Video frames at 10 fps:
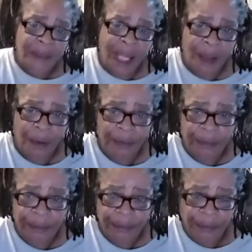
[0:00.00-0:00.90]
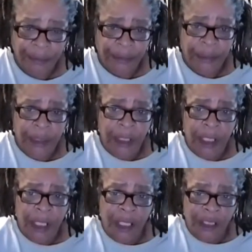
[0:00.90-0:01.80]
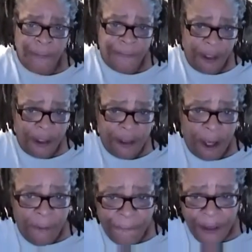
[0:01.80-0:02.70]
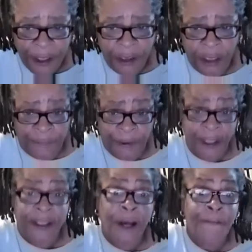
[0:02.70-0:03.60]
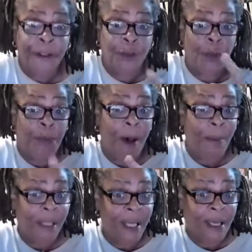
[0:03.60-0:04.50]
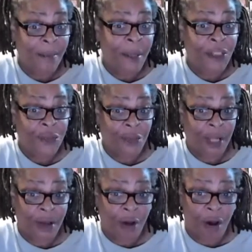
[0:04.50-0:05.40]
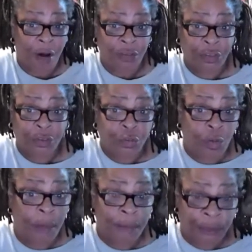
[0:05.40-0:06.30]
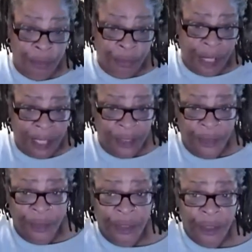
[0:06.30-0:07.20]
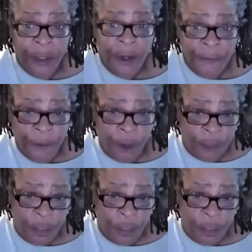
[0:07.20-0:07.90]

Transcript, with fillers: Now, the Philadelphia the Philadelphia's Republican commissioner now calls Trump deranged for